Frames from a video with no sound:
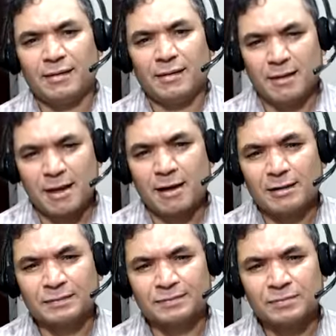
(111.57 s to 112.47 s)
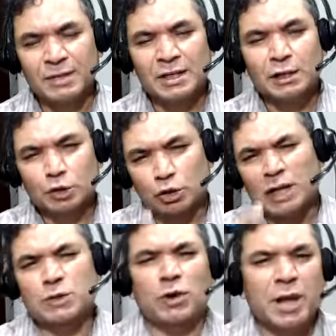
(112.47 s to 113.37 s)
Yeah. So
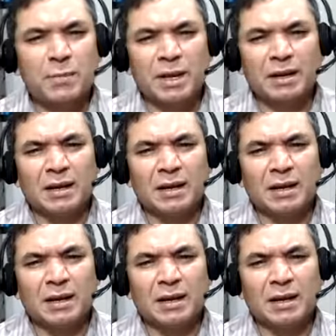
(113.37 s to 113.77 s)
that's what I mean.